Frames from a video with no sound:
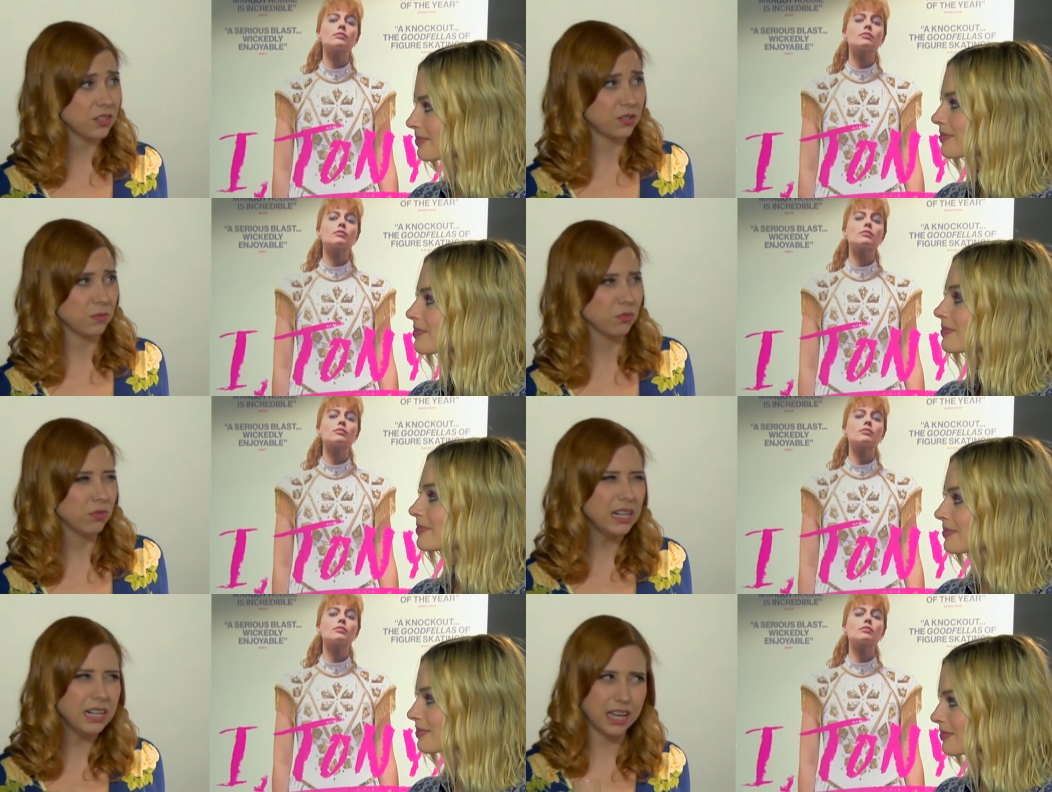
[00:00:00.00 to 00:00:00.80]
Speaker 1: and there's some
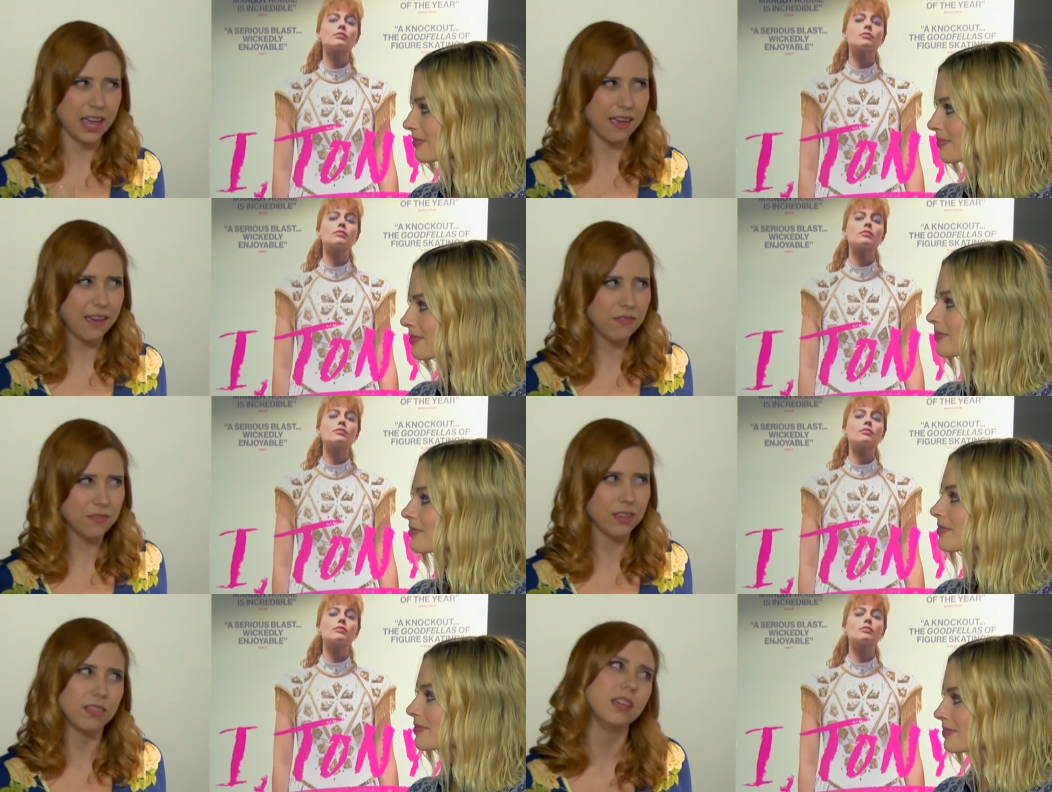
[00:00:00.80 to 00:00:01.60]
really
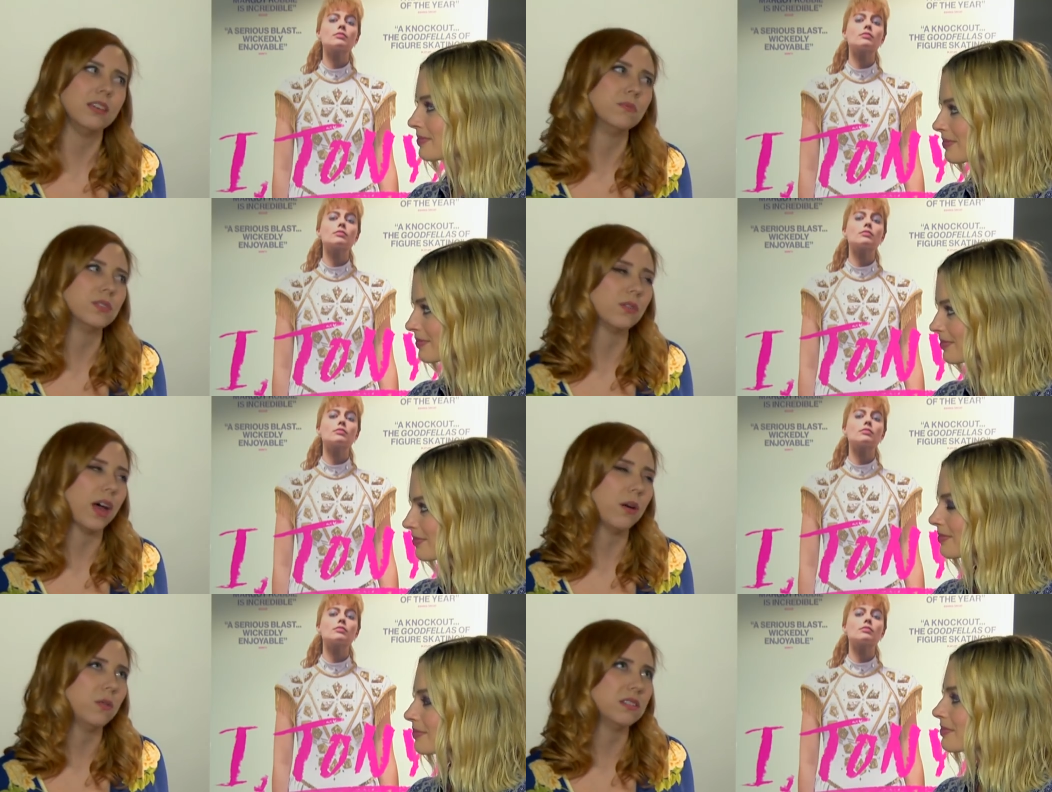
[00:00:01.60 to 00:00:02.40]
heavy themes. So, mm
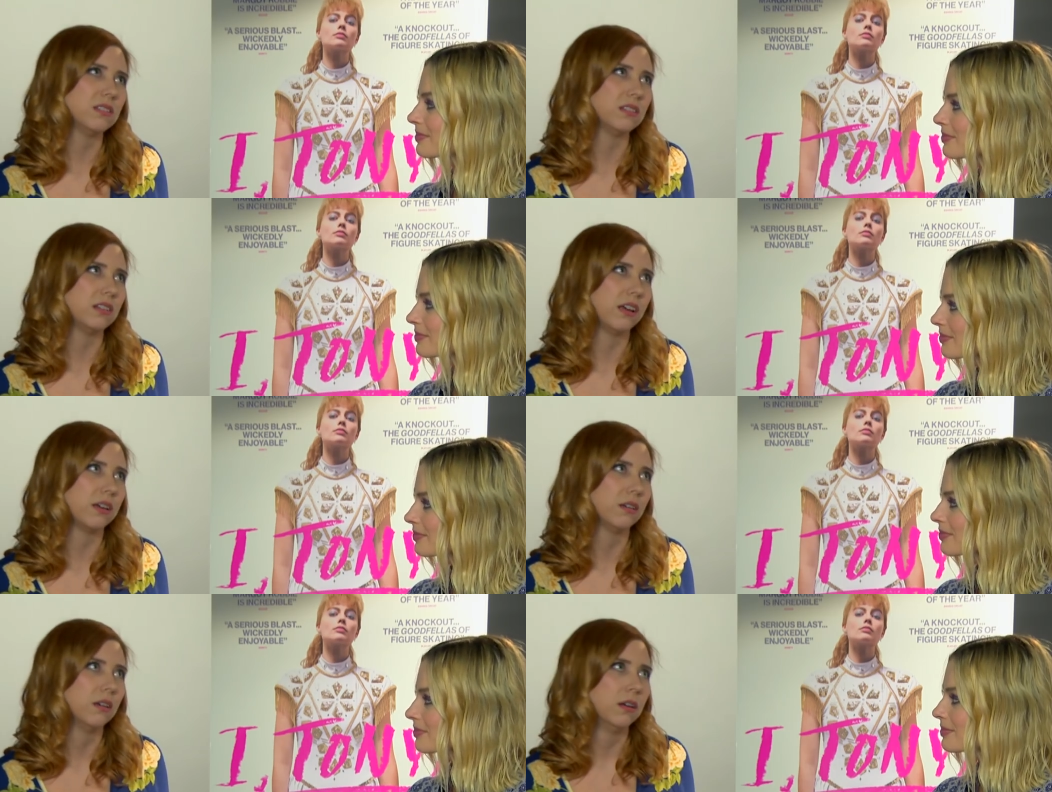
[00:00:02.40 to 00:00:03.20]
-hmm. how mm-hmm. is it to
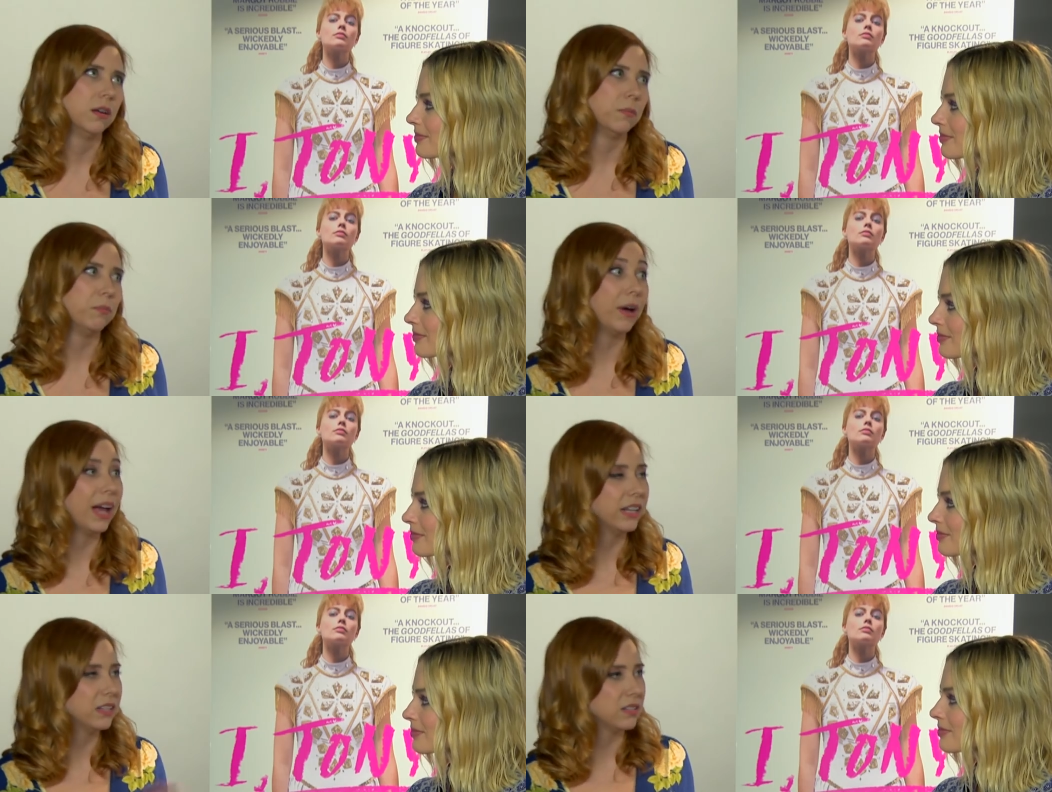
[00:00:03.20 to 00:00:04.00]
like
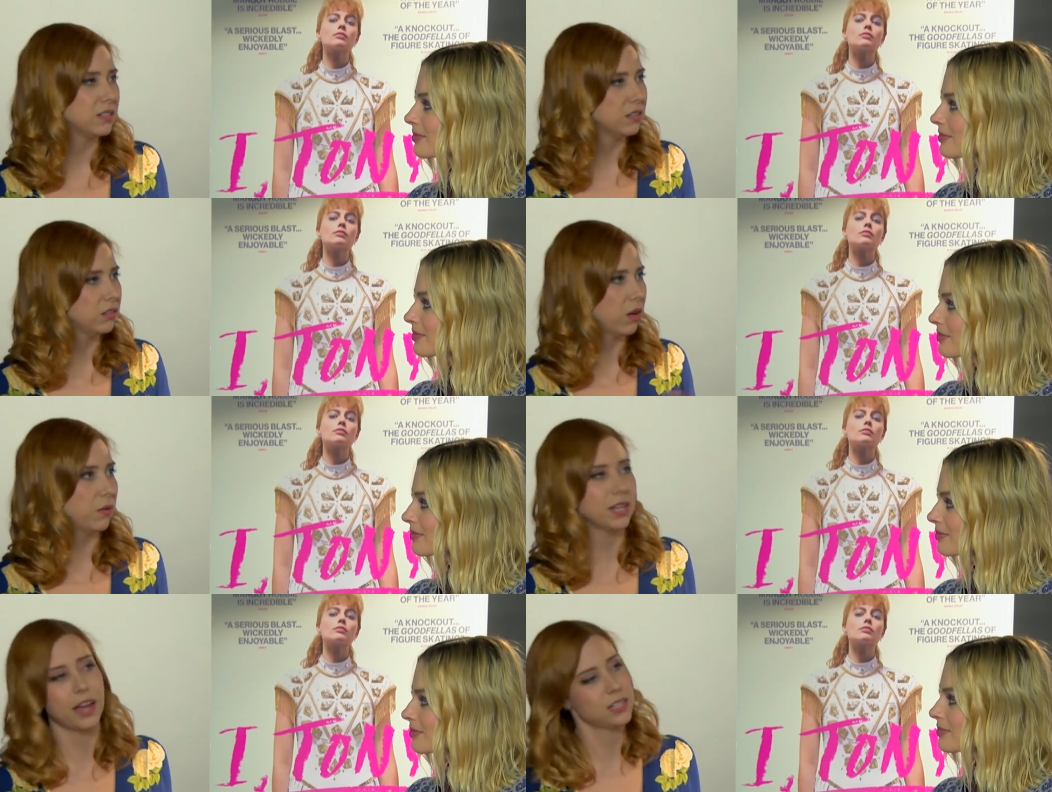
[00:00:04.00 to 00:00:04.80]
balance
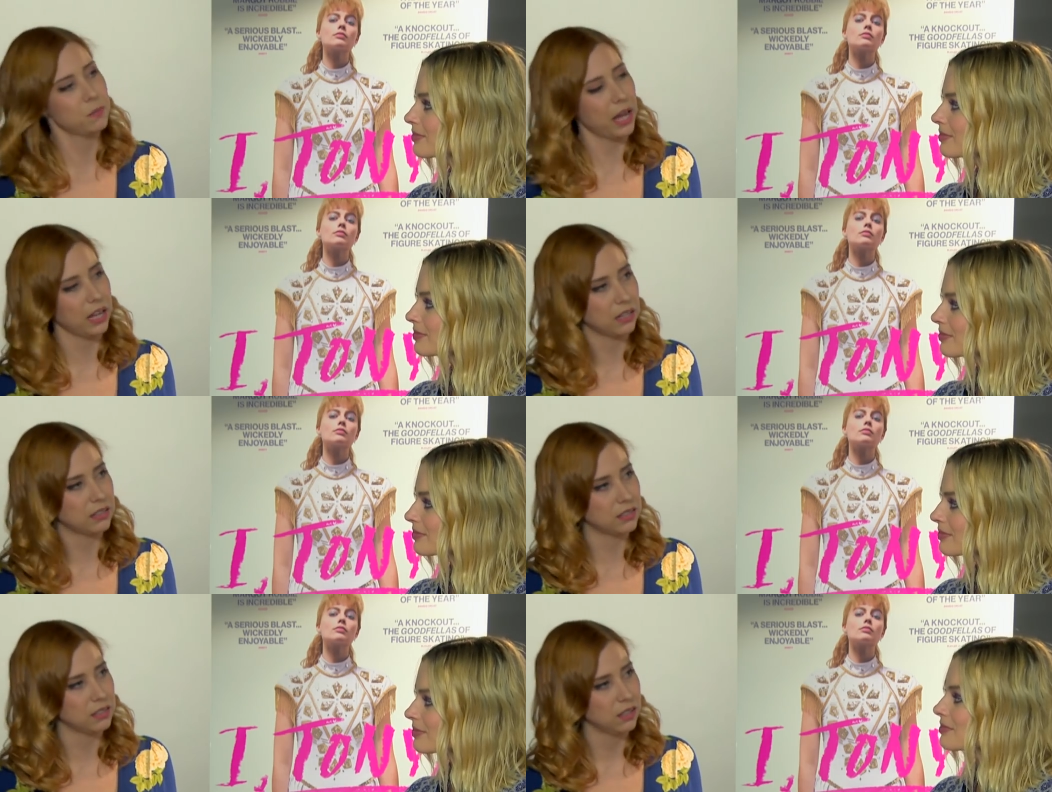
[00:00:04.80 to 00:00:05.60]
those
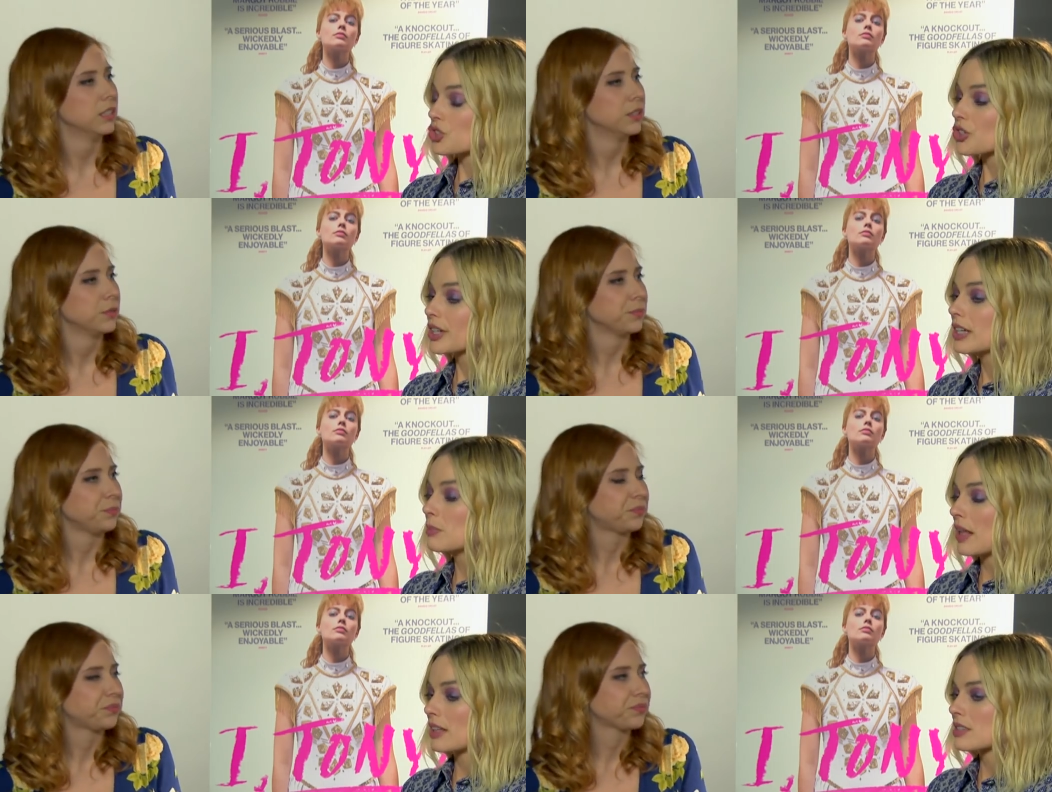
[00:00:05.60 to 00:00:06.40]
aspects.
Speaker 2: It was tricky
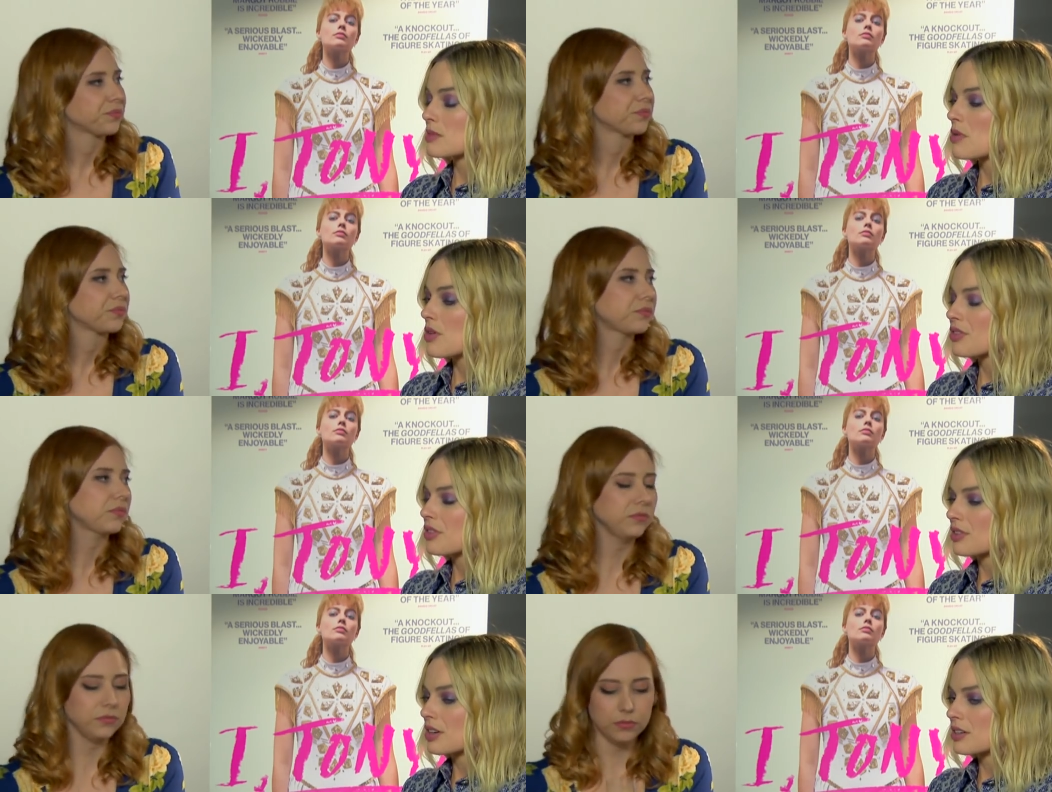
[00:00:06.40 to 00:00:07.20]
to balance them both,
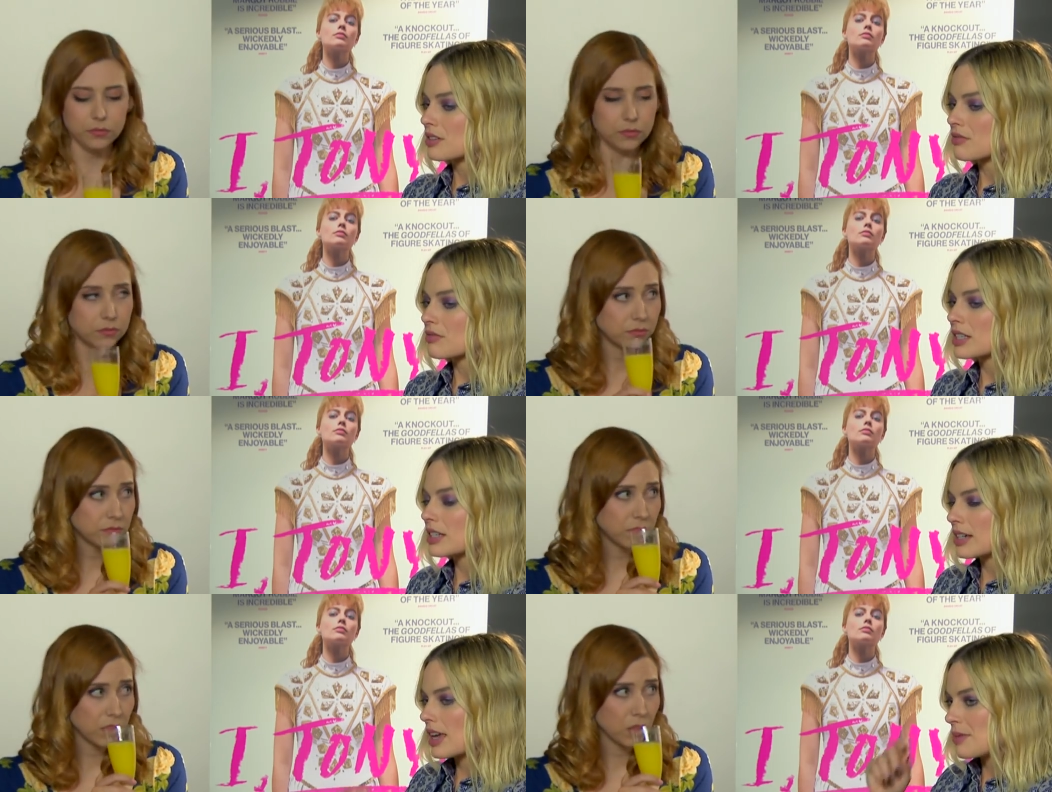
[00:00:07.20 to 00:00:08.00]
and, and
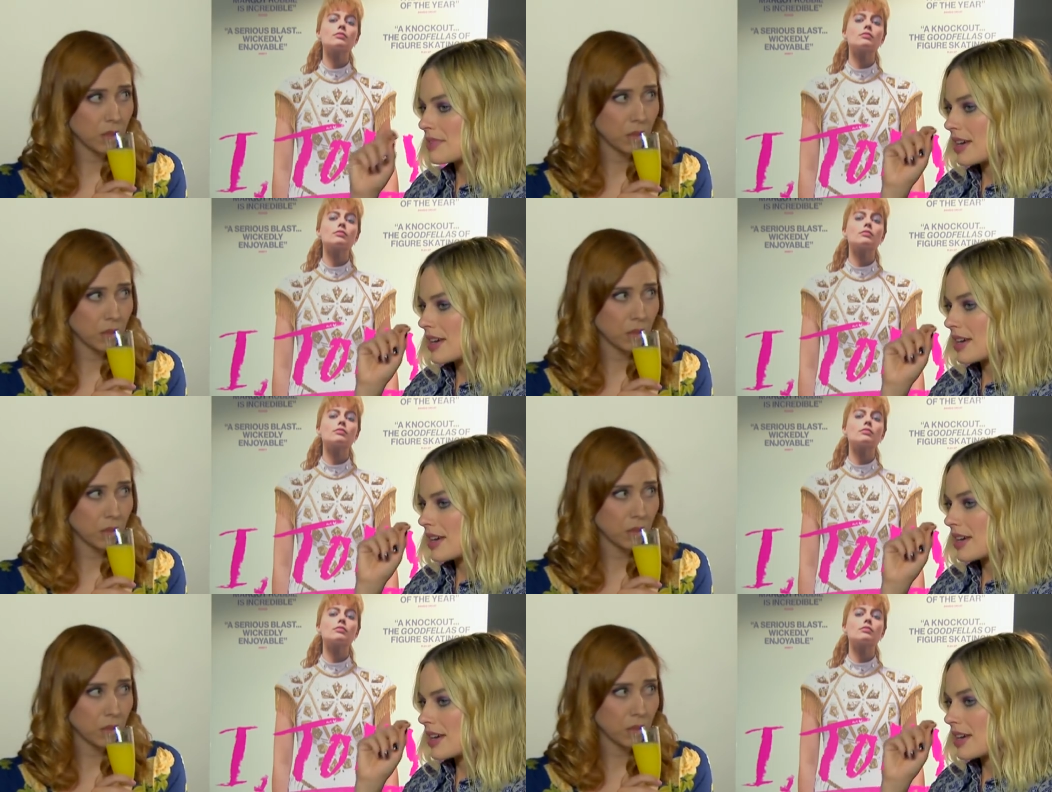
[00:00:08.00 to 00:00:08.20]
really it came